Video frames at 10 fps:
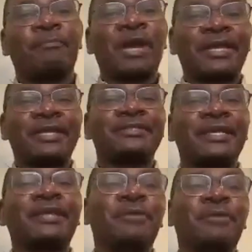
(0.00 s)
market
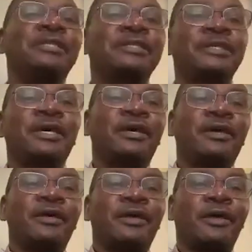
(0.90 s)
segments,
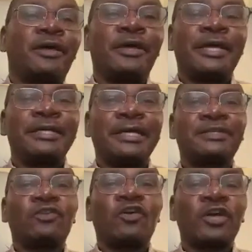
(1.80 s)

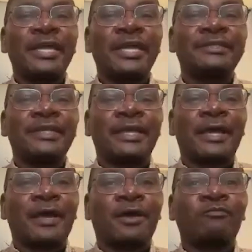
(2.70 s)
as long as they
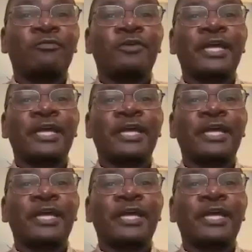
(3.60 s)
are